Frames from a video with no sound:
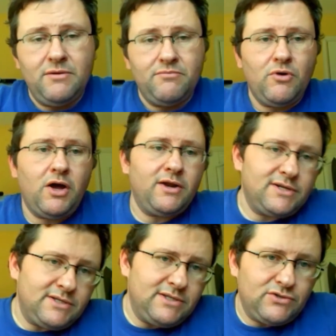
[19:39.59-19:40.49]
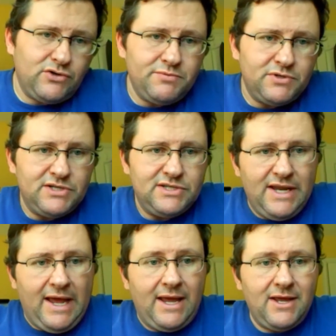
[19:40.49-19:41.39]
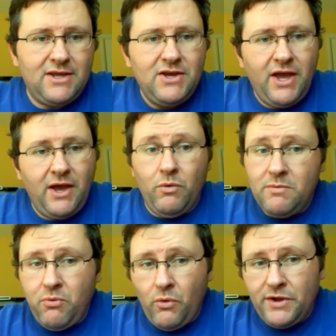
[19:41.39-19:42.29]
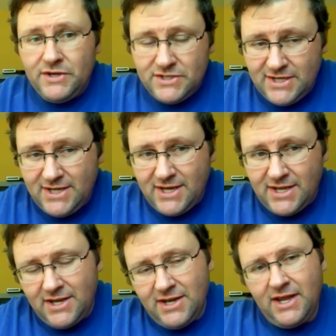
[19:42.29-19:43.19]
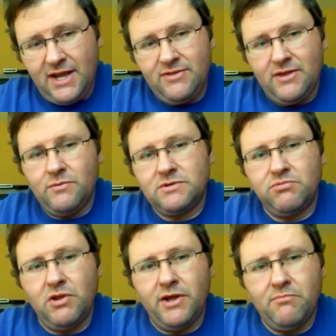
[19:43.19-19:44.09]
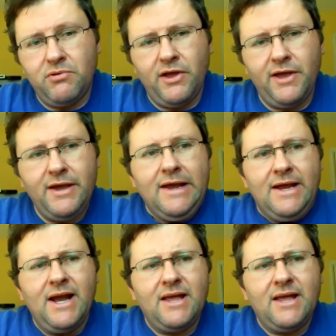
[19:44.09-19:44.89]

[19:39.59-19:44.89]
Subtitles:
and the product description at one point did indicate that it was plug and play.